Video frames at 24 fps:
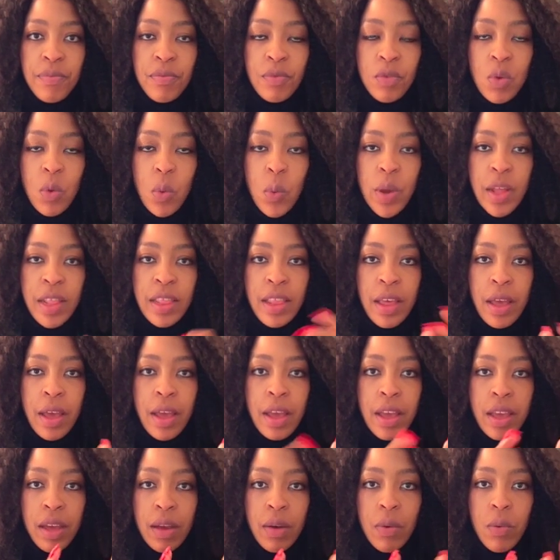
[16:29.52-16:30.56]

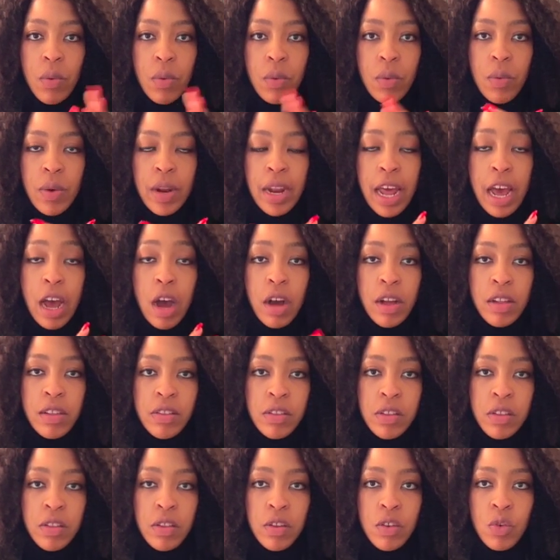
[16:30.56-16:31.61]
when I
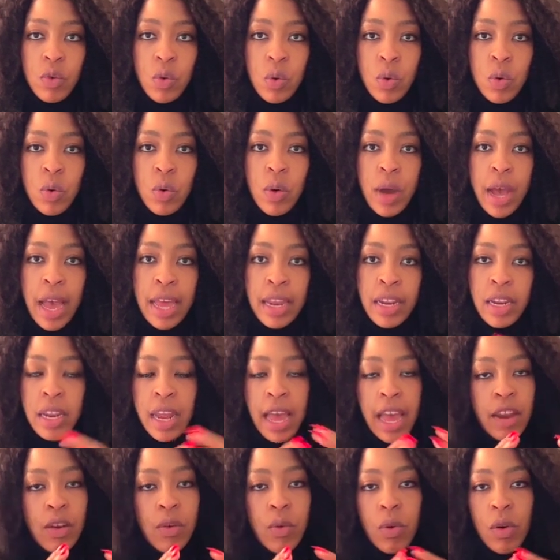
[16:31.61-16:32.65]
answered the door, and it
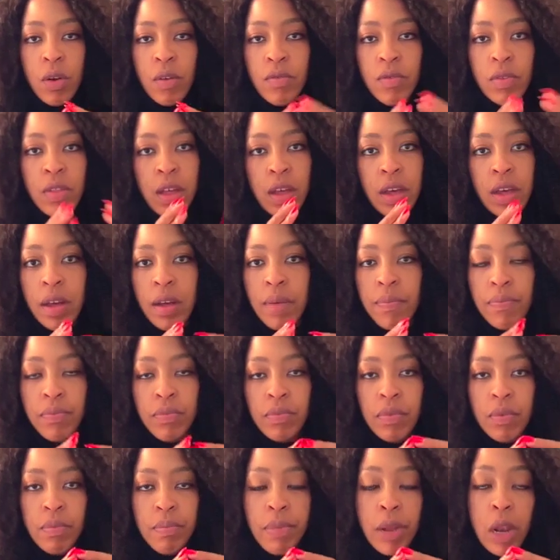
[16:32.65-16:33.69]
had all of the
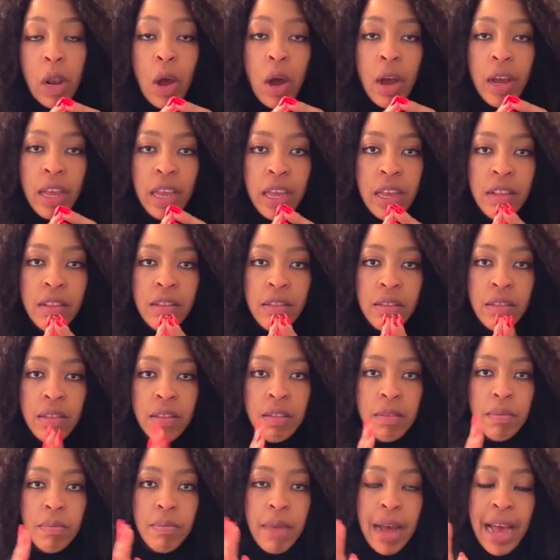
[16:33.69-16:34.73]
belongings,
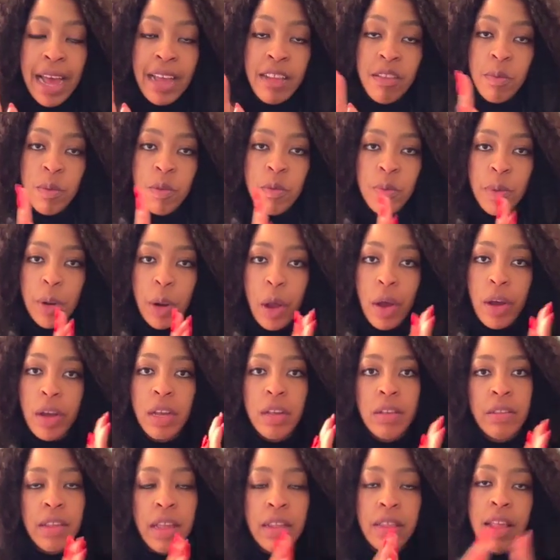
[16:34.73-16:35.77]
my husband's
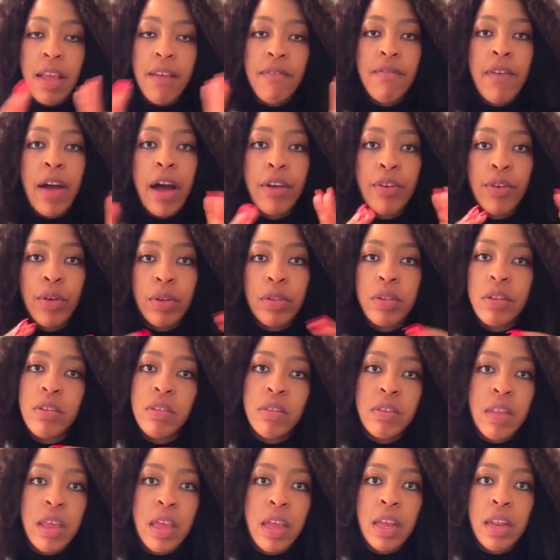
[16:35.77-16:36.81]
belongings that they found on the
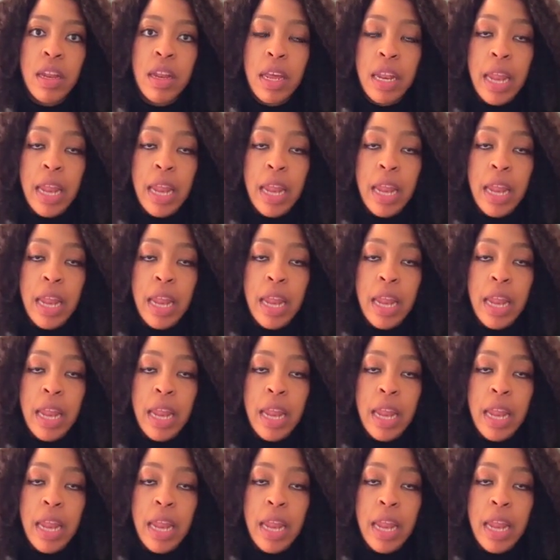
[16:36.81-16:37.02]
scene.